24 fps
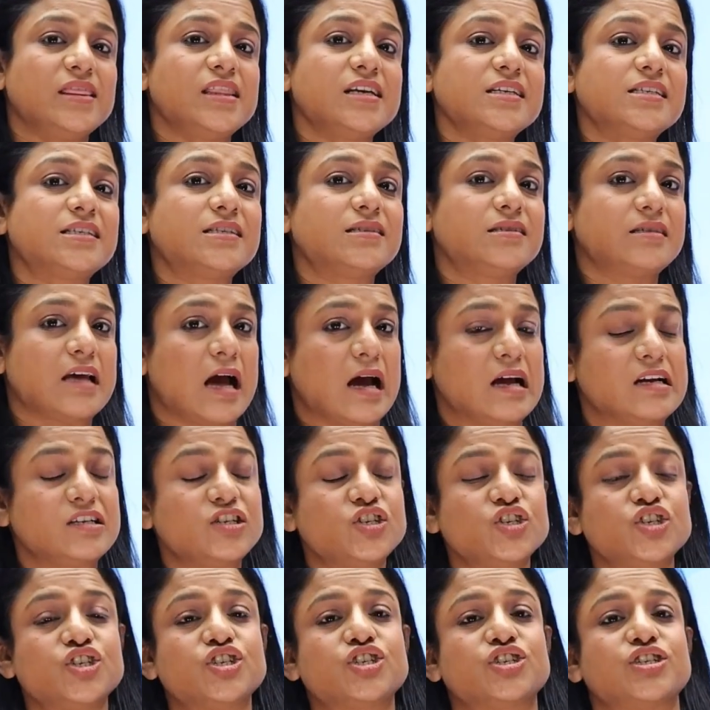the
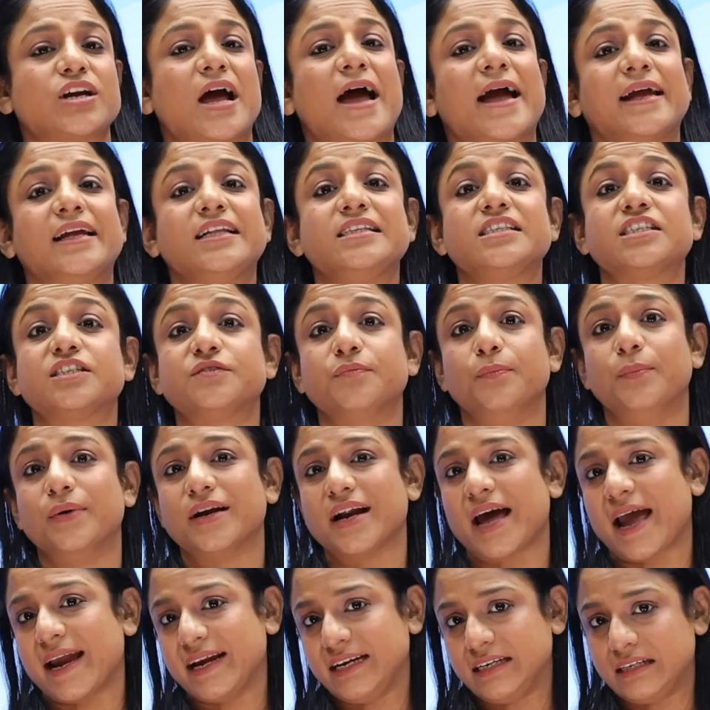sun shines
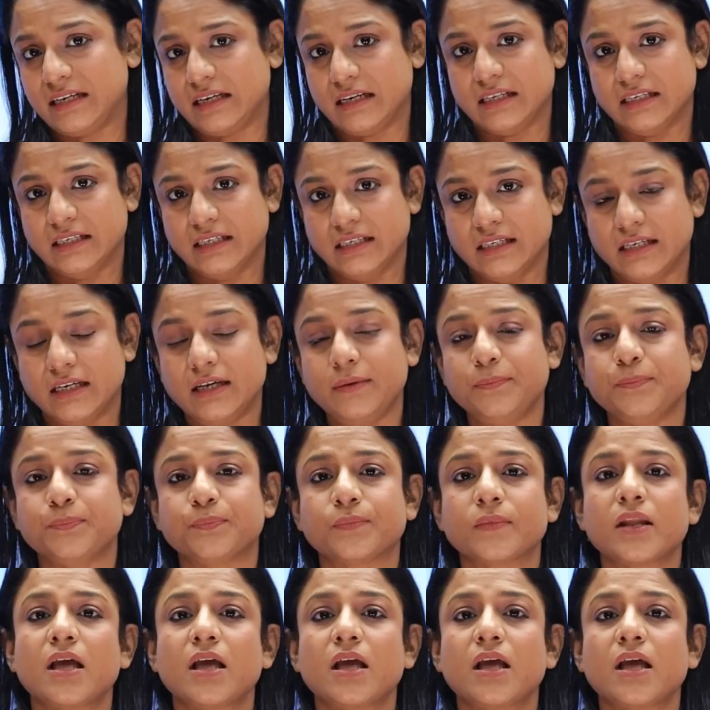brightly,